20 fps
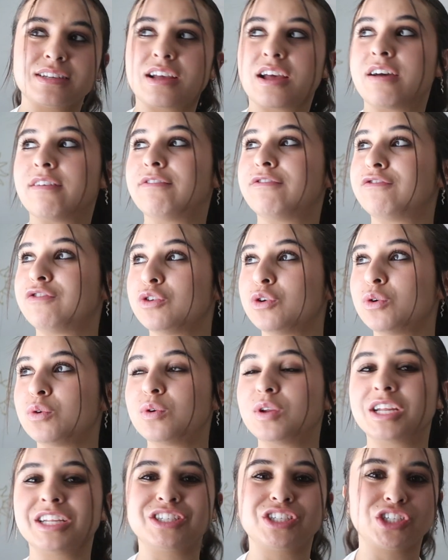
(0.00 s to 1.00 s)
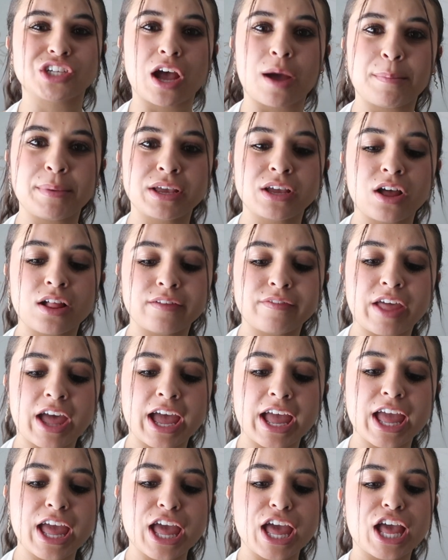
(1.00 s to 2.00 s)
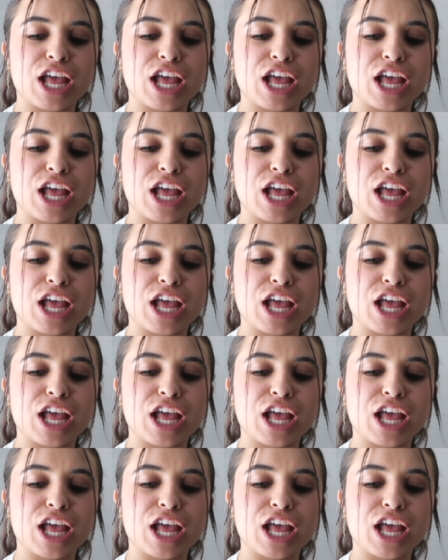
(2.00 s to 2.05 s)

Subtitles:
of food and shopping, all that,